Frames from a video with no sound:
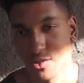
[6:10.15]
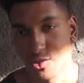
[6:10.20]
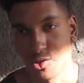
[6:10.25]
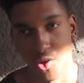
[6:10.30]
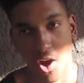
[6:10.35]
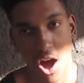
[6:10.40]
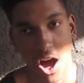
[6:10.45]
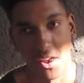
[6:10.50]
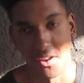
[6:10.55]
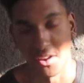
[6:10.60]

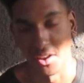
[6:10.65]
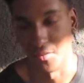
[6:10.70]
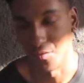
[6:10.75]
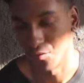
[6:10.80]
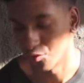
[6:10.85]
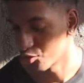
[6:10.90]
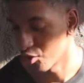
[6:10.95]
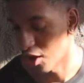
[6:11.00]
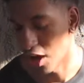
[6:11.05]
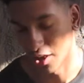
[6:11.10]
Trying
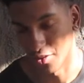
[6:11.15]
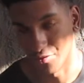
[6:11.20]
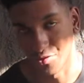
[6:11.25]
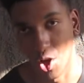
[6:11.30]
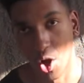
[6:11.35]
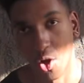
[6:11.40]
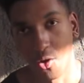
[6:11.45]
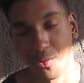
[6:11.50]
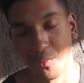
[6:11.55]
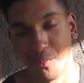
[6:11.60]
to trying to
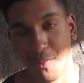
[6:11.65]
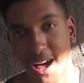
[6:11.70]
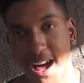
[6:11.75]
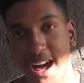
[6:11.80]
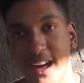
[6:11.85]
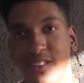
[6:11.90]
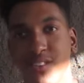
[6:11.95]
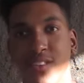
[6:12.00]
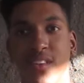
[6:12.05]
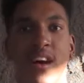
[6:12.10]
throw some
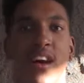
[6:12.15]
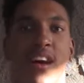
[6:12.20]
ass,